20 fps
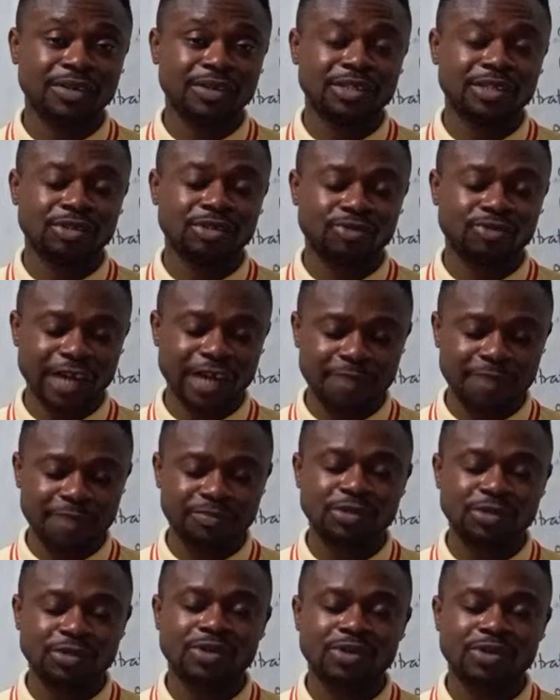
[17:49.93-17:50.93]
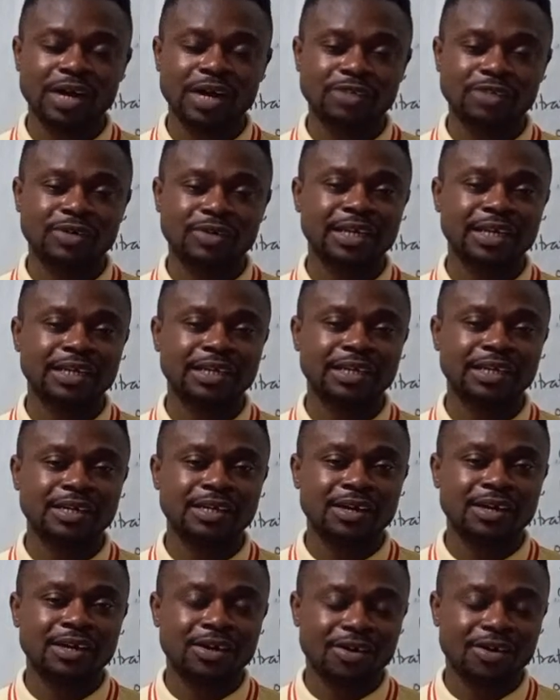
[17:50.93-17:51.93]
It will help you to actually
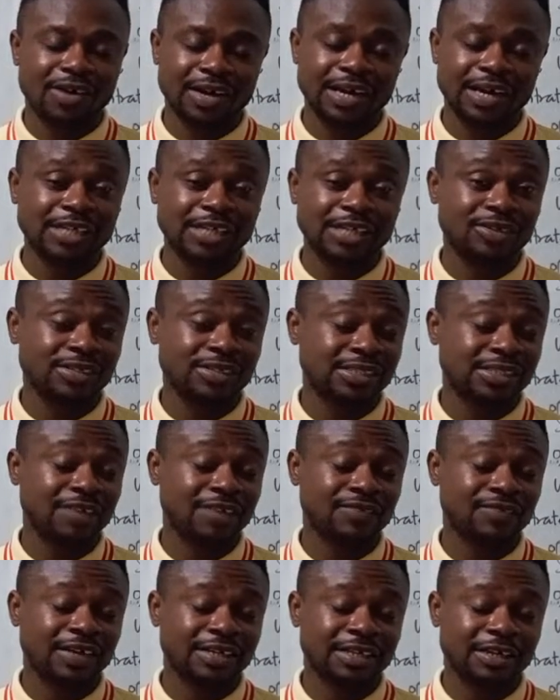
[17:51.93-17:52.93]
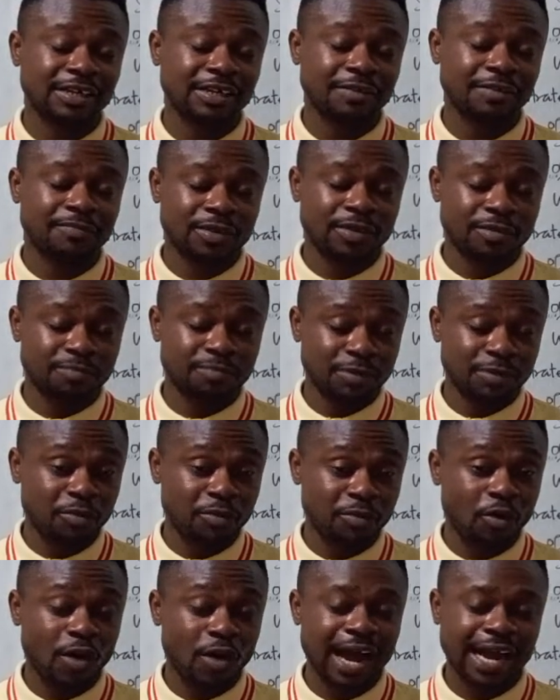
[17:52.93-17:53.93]
organize yourself and be
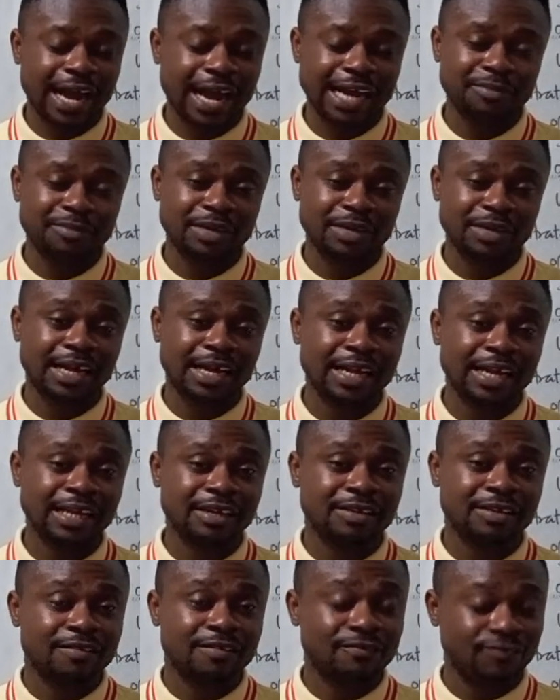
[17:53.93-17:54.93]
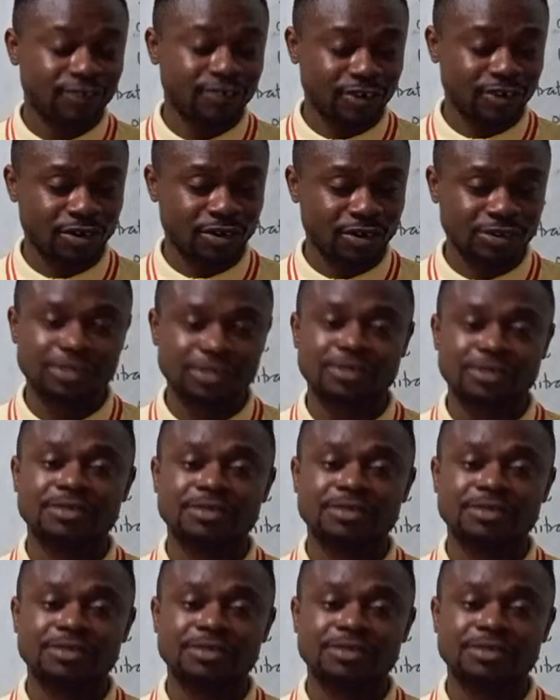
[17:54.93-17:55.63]
more academically focused.